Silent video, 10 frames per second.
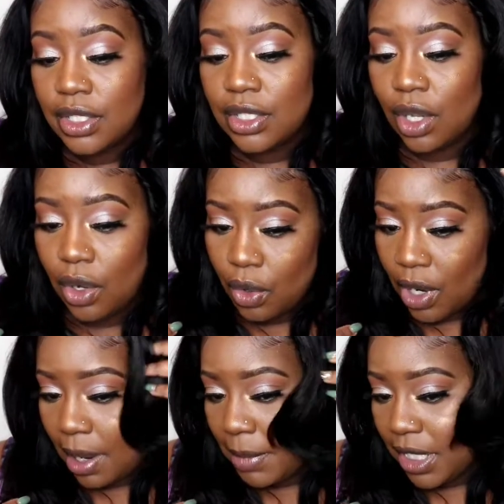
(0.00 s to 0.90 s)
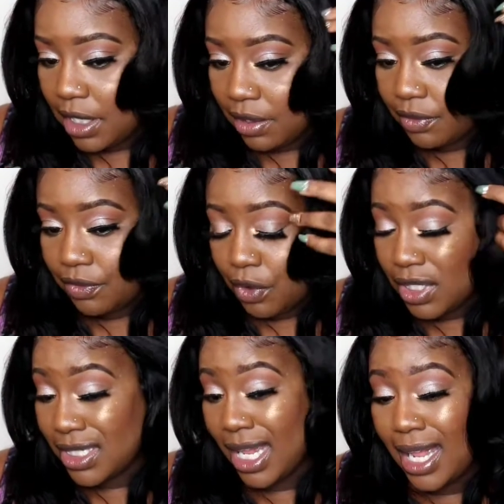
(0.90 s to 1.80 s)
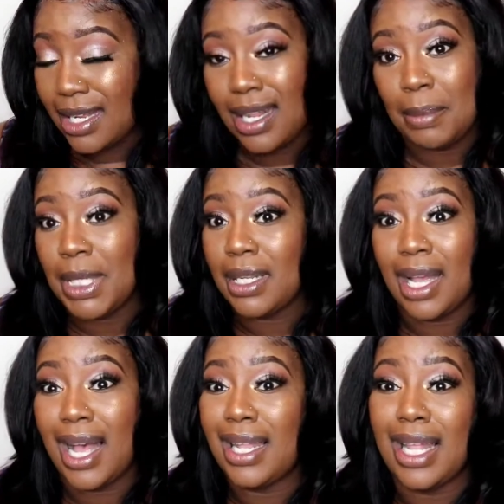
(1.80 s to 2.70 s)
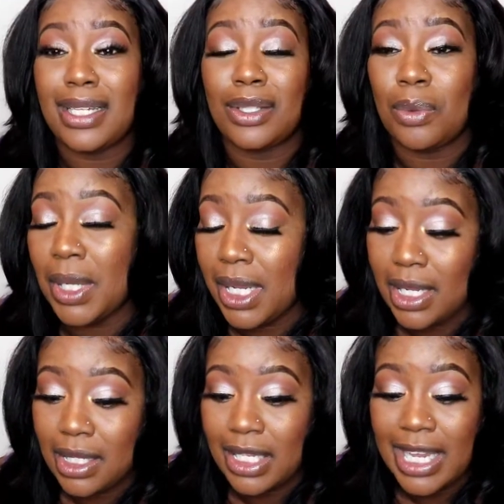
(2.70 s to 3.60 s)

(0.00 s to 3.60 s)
So I mean, for that, I mean, I like the wig.